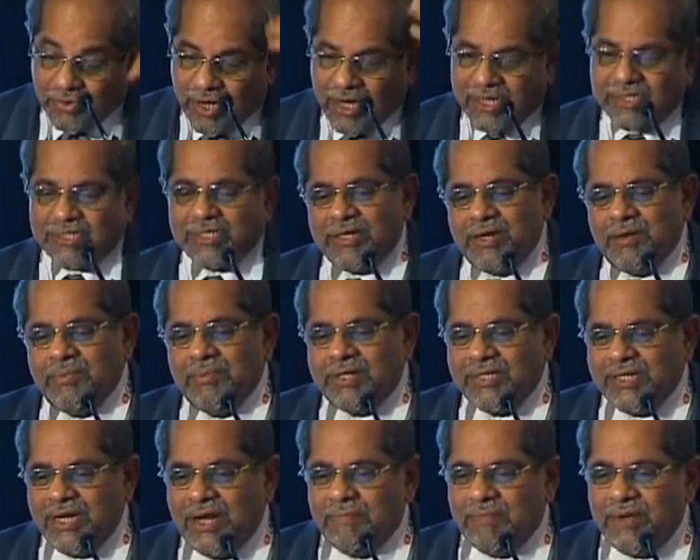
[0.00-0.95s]
us come
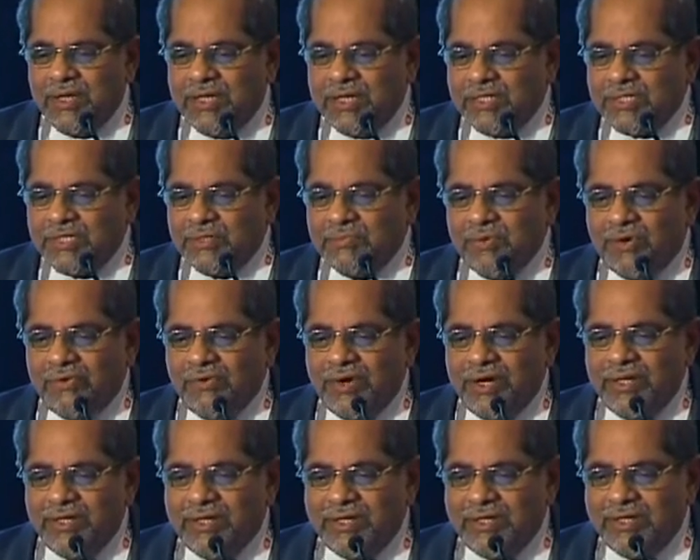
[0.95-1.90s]
as an application
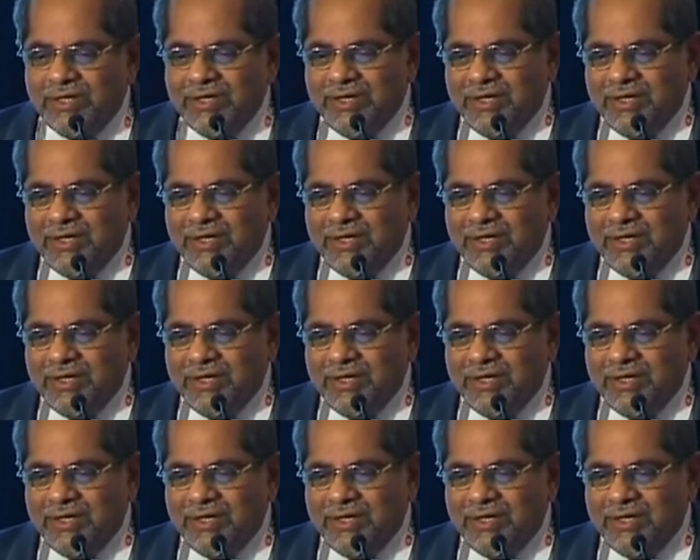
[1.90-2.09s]
provider.